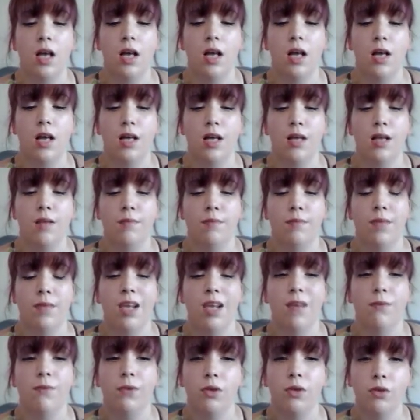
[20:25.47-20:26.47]

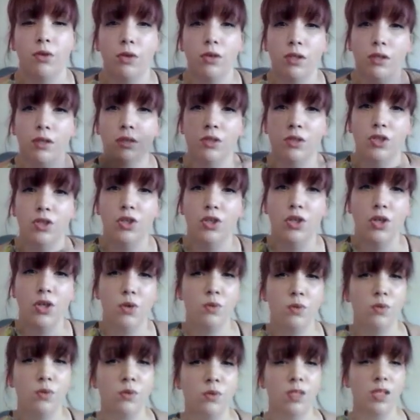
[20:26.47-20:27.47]
If you're
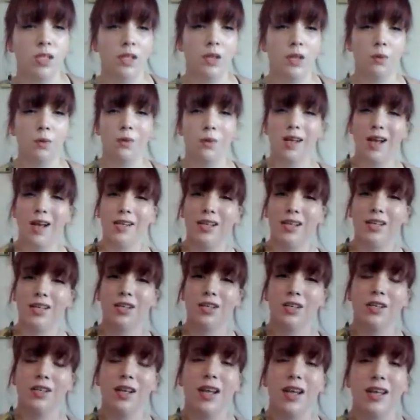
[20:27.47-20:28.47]
new to liquid
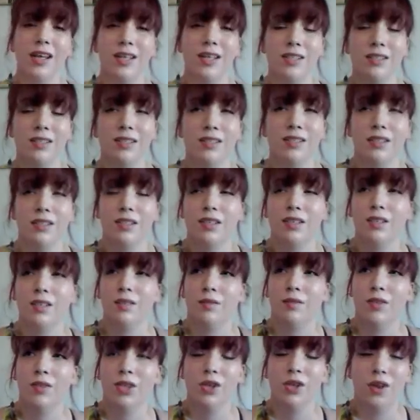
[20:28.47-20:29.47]
eyeliner and
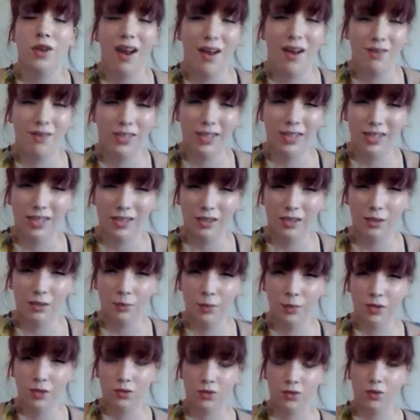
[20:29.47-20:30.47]
you're having like a little
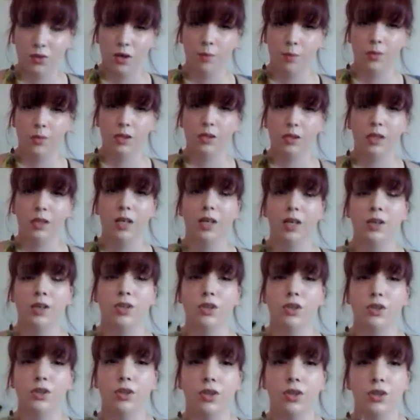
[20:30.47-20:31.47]
bit of trouble, a
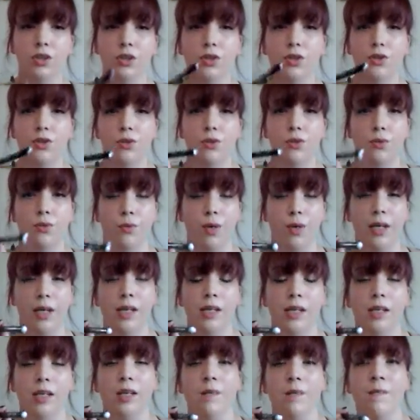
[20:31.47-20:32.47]
good
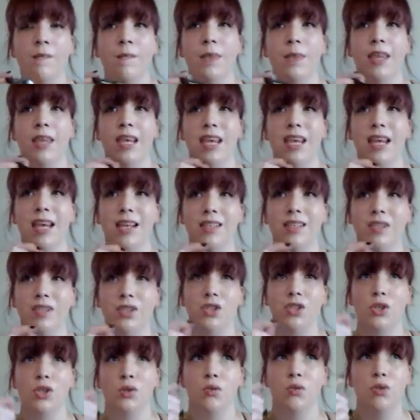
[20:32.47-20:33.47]
trick is
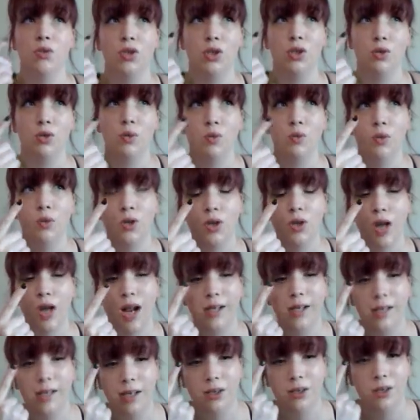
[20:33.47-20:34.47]
to do your
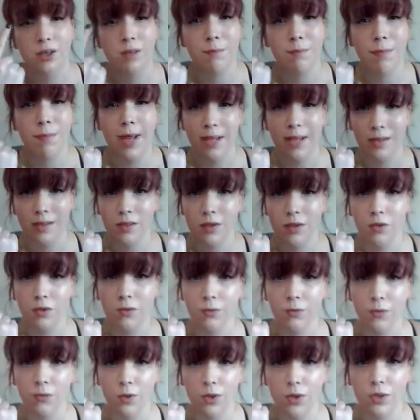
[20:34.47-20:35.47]
eyeliner in pencil
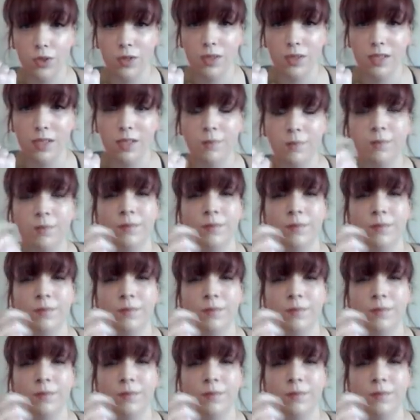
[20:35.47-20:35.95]
first